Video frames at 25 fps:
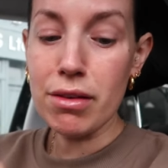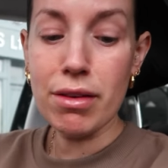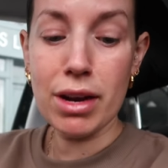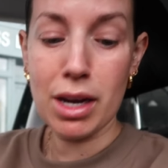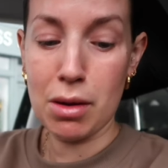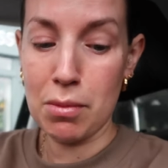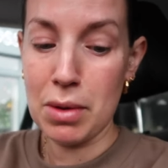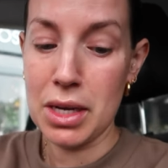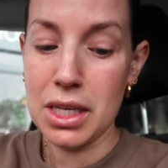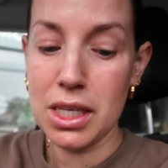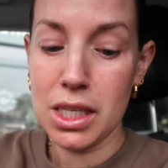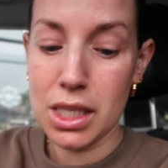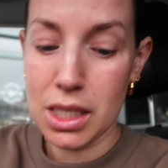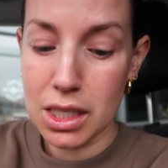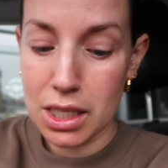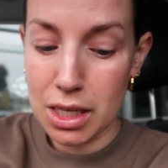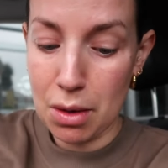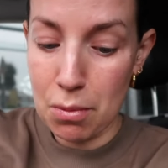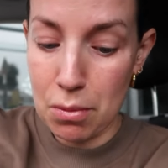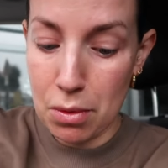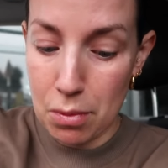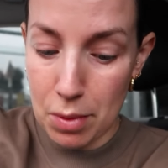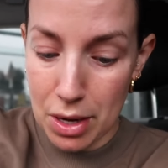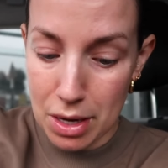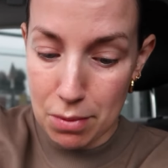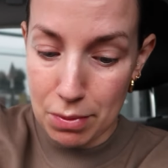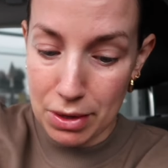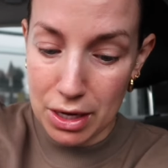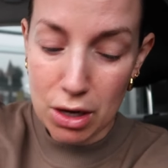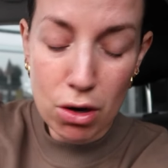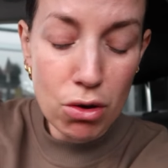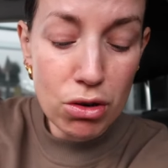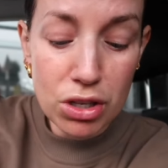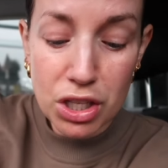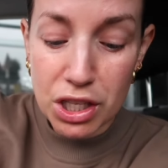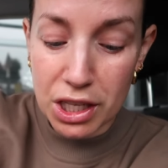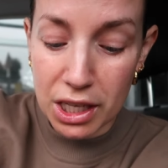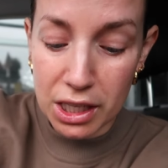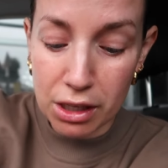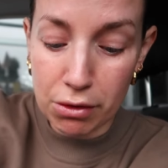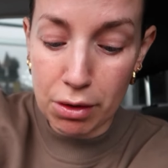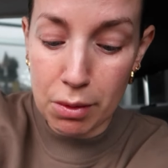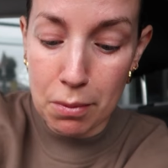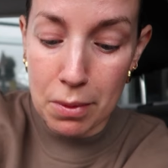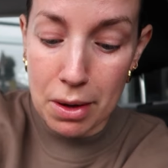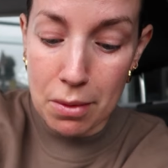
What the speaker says: recommend a December baby or a January